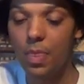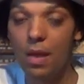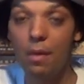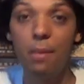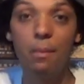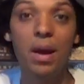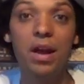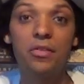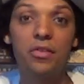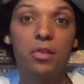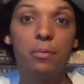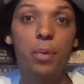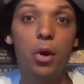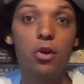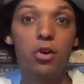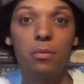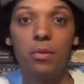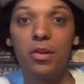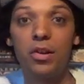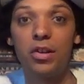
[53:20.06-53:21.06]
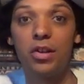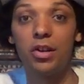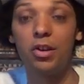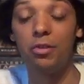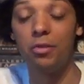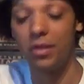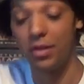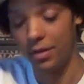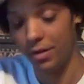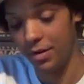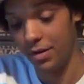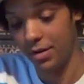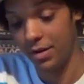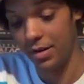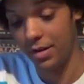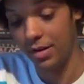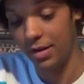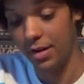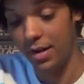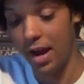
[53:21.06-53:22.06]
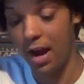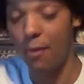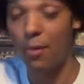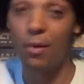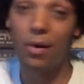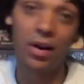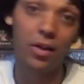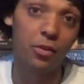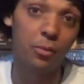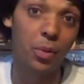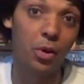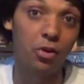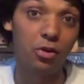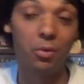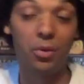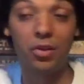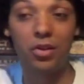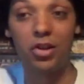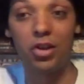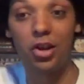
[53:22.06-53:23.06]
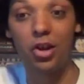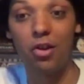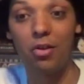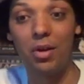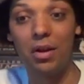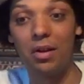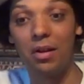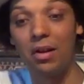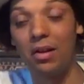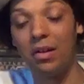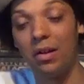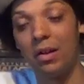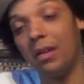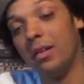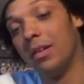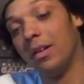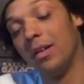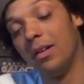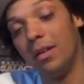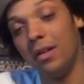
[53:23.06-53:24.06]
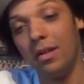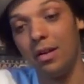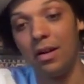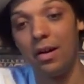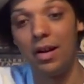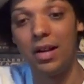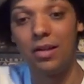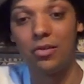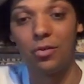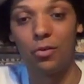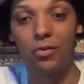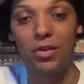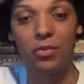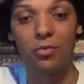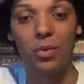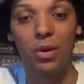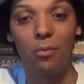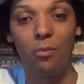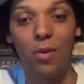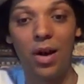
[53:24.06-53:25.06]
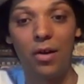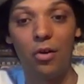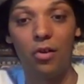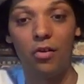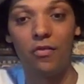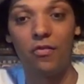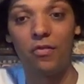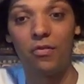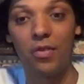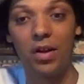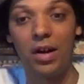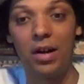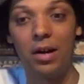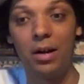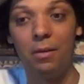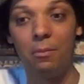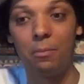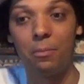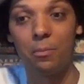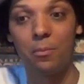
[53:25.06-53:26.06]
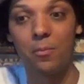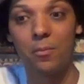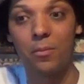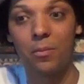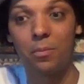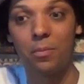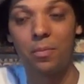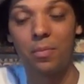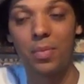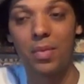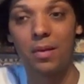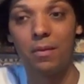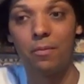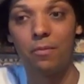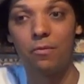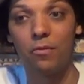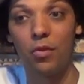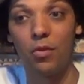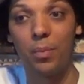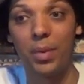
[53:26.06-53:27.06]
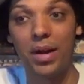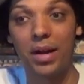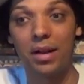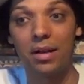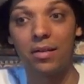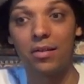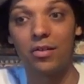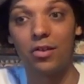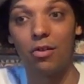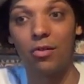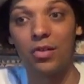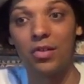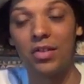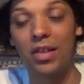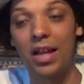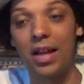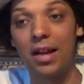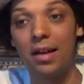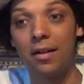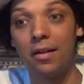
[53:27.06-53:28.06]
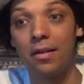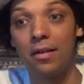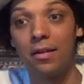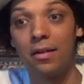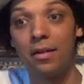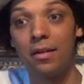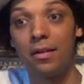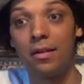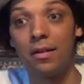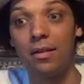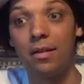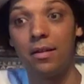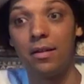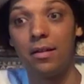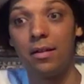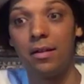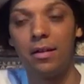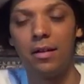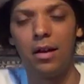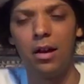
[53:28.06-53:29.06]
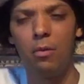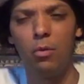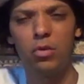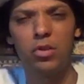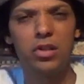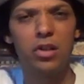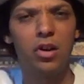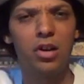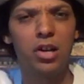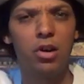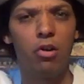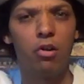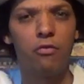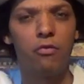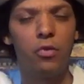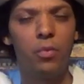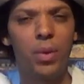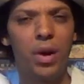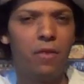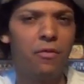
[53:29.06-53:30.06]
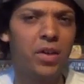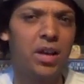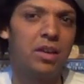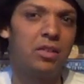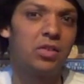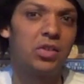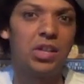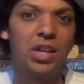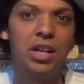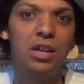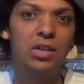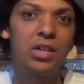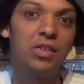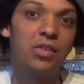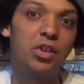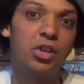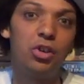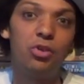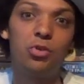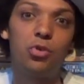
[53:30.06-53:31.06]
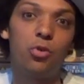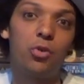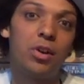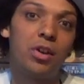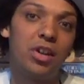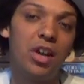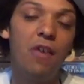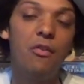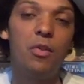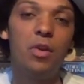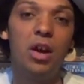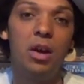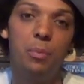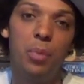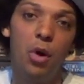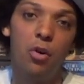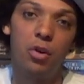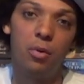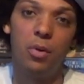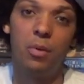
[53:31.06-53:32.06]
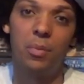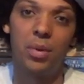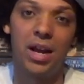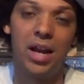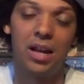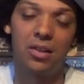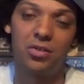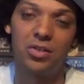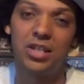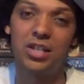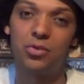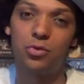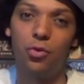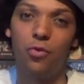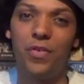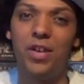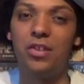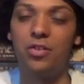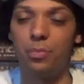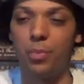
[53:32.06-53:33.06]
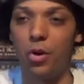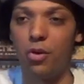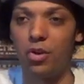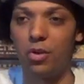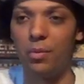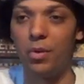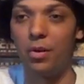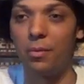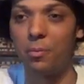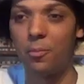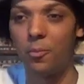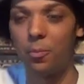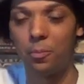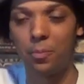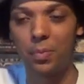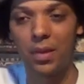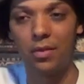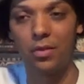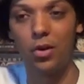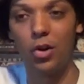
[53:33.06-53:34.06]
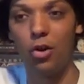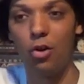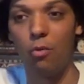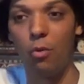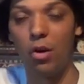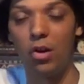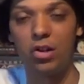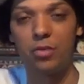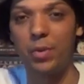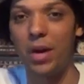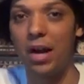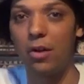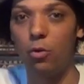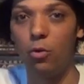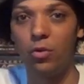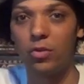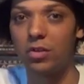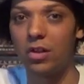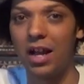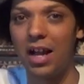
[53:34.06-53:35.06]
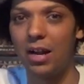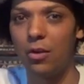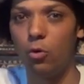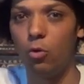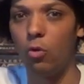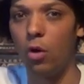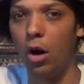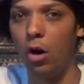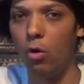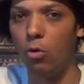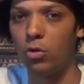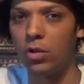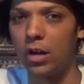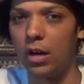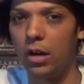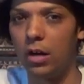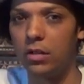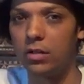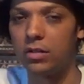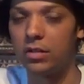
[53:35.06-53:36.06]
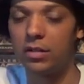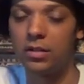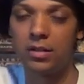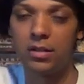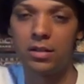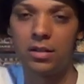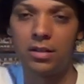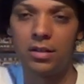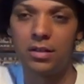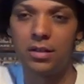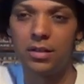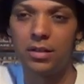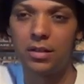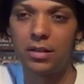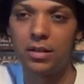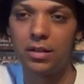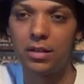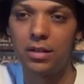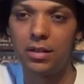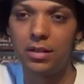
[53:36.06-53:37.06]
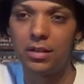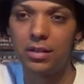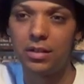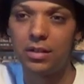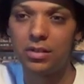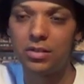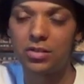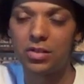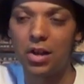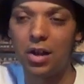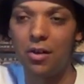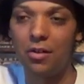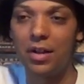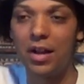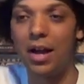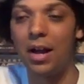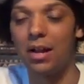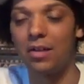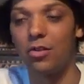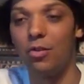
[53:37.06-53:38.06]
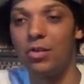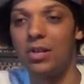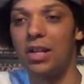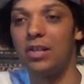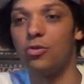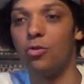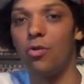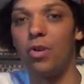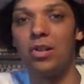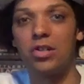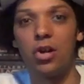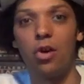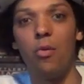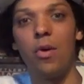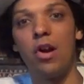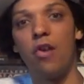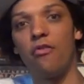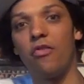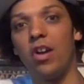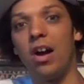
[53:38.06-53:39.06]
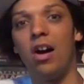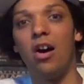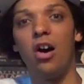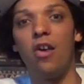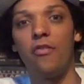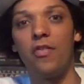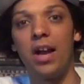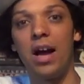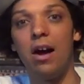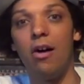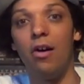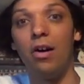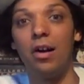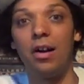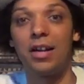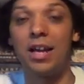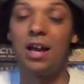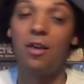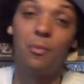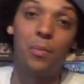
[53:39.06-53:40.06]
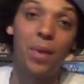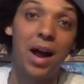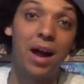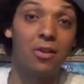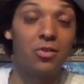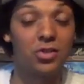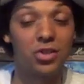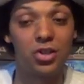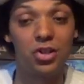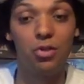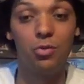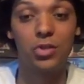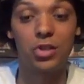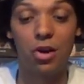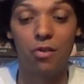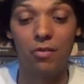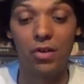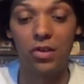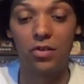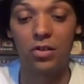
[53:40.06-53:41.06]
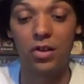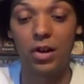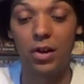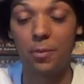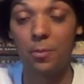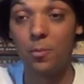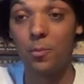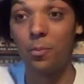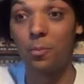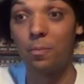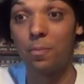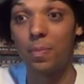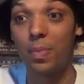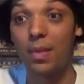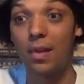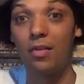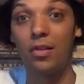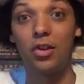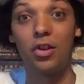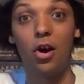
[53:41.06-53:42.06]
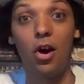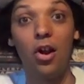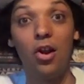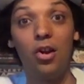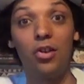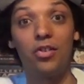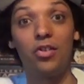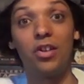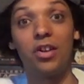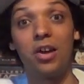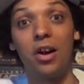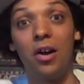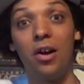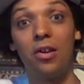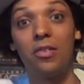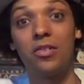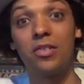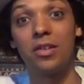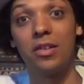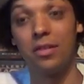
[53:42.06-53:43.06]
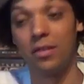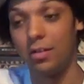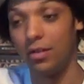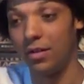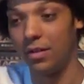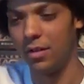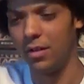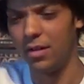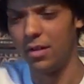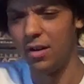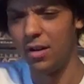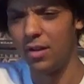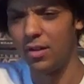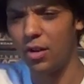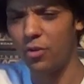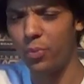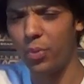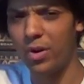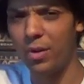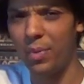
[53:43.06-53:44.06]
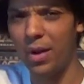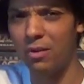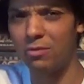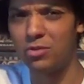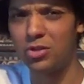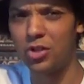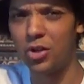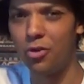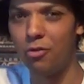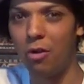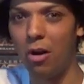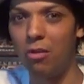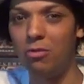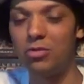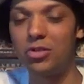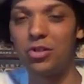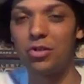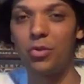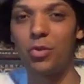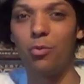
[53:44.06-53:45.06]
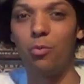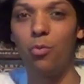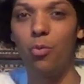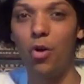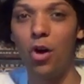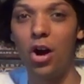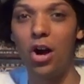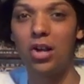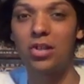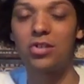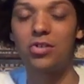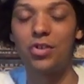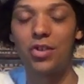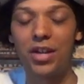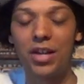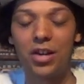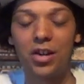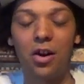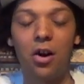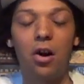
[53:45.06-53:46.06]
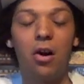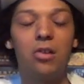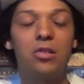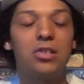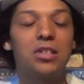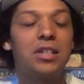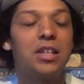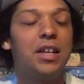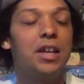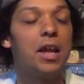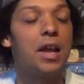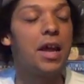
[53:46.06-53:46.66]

My mate's in the Pokemon queue, and we went in the Pokemon queue, and I uh, know he sort of just went off. Um, for a bit, so I was there. And uh, what did I go off for a bit? I think he he's in the queue talking to the other like Pokemon player because he's sort of into Pokemon, the newer ones. But I had all I had all old cards. So yeah, so he's there talking. So I went off for like half an hour and came back because the queue was going really slow. The guy looked at the cards. There's probably about 200 of the worst looking cards in